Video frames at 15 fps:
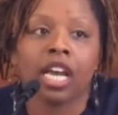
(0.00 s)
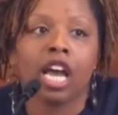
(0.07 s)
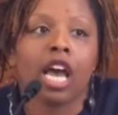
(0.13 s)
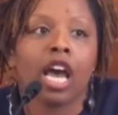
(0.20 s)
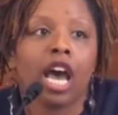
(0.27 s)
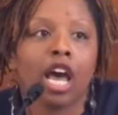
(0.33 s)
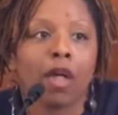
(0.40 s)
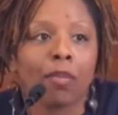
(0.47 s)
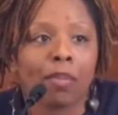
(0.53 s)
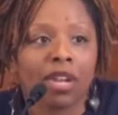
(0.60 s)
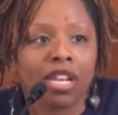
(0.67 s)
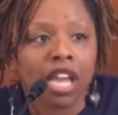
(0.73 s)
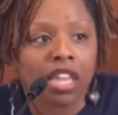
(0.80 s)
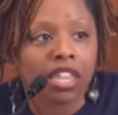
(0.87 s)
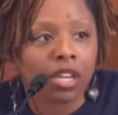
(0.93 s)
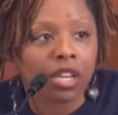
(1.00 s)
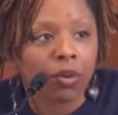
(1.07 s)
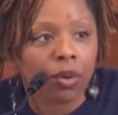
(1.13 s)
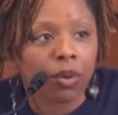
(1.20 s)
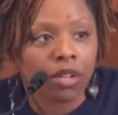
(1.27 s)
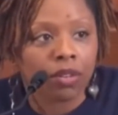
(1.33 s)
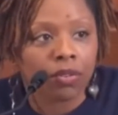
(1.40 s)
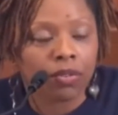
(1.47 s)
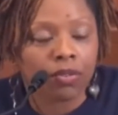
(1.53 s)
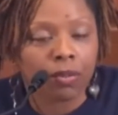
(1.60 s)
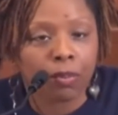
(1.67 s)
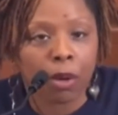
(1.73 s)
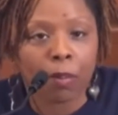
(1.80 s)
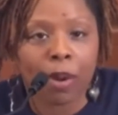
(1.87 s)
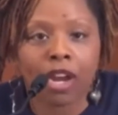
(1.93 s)
Uh, but nothing would have
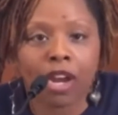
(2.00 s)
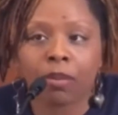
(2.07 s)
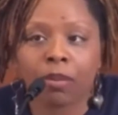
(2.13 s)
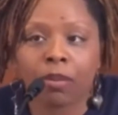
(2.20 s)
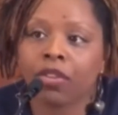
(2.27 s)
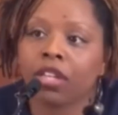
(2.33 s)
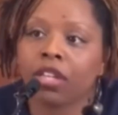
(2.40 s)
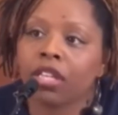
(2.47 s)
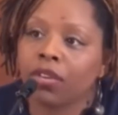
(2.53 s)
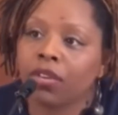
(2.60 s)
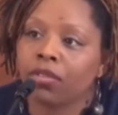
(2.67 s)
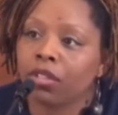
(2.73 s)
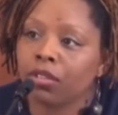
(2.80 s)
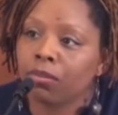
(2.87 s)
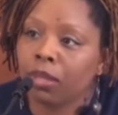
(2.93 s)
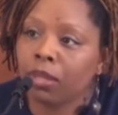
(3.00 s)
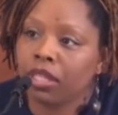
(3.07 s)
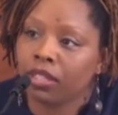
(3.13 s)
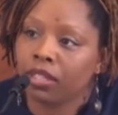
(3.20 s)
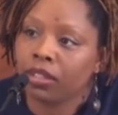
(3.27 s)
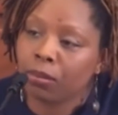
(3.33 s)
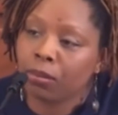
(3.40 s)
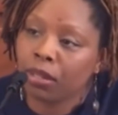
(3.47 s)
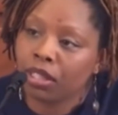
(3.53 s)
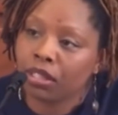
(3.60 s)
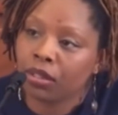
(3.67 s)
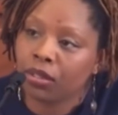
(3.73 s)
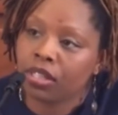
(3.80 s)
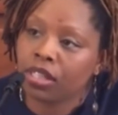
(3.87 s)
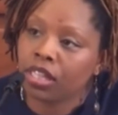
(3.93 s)
prepared me for the level of
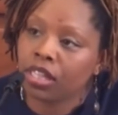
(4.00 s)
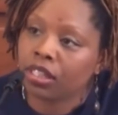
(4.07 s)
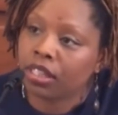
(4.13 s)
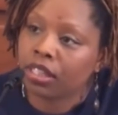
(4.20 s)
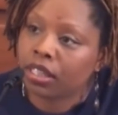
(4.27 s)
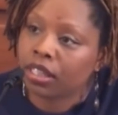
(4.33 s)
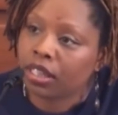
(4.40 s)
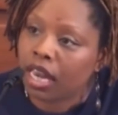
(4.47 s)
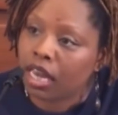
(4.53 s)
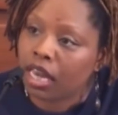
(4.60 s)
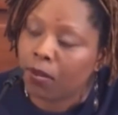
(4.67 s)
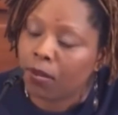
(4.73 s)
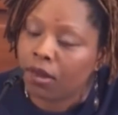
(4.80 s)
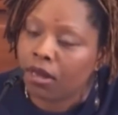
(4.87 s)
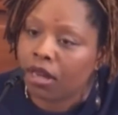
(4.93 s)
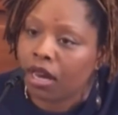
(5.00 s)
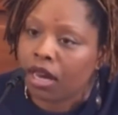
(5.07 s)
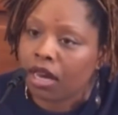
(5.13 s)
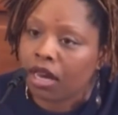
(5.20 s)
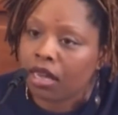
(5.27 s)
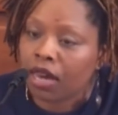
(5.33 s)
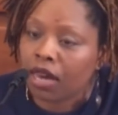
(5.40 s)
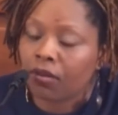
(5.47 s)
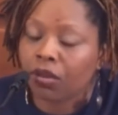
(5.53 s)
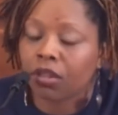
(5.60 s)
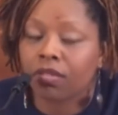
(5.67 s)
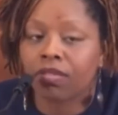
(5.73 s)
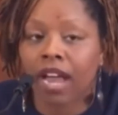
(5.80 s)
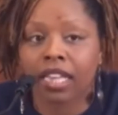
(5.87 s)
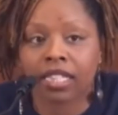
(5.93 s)
militarization and the, uh, and the, level of
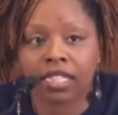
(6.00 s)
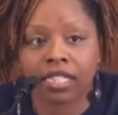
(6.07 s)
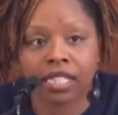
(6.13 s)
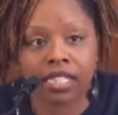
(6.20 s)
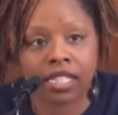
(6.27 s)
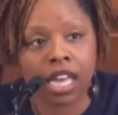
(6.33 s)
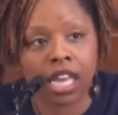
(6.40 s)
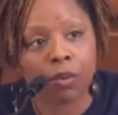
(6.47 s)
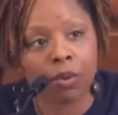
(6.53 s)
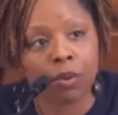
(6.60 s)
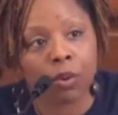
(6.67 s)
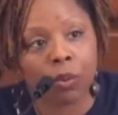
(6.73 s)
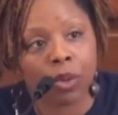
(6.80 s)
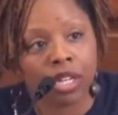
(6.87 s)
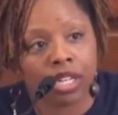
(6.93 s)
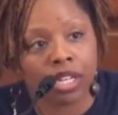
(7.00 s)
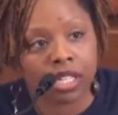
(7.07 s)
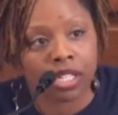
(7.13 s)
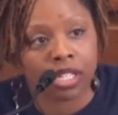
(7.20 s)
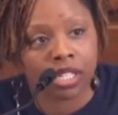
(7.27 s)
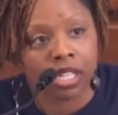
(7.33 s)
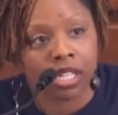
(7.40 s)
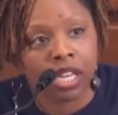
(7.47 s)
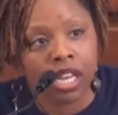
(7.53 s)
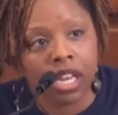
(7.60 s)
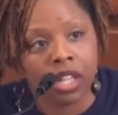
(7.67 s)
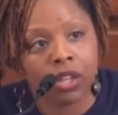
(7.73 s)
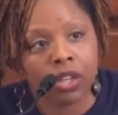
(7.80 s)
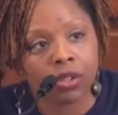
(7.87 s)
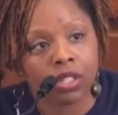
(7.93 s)
violence that we would witness
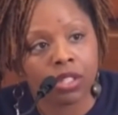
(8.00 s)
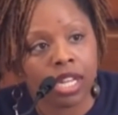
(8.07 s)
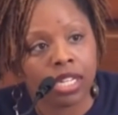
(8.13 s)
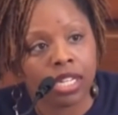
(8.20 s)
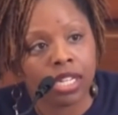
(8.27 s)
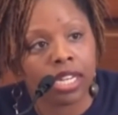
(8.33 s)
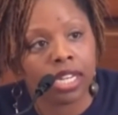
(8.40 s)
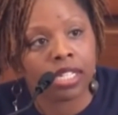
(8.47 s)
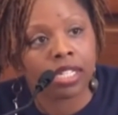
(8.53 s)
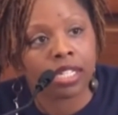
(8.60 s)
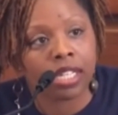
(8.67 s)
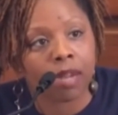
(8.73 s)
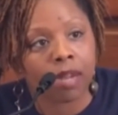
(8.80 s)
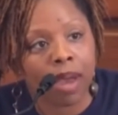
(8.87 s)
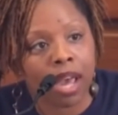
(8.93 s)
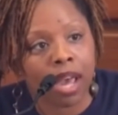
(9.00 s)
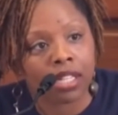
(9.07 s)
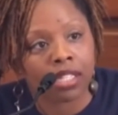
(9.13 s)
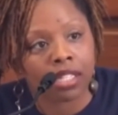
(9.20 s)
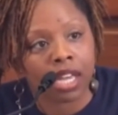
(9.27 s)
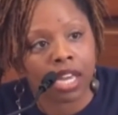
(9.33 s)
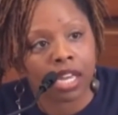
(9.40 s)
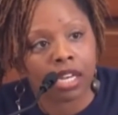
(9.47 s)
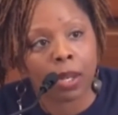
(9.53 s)
those 10 days inside of Palestine.